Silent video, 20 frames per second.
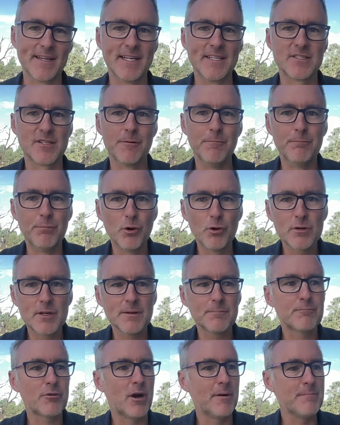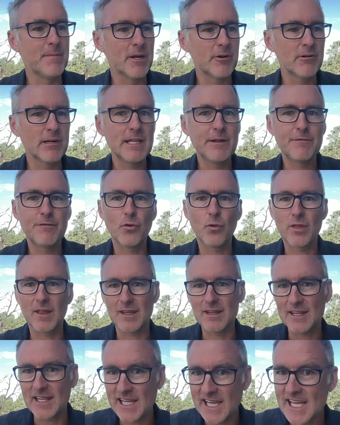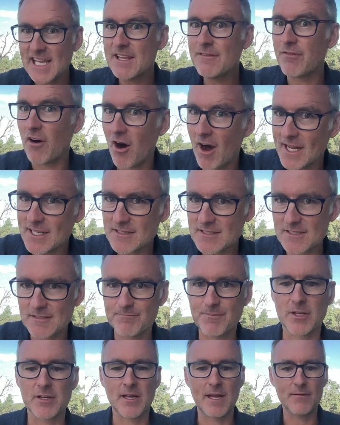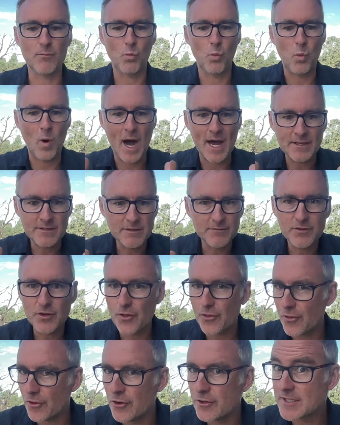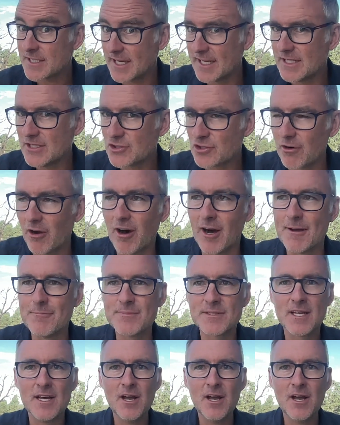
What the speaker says: It's a book primarily for the Levites, okay, one of the 13 tribes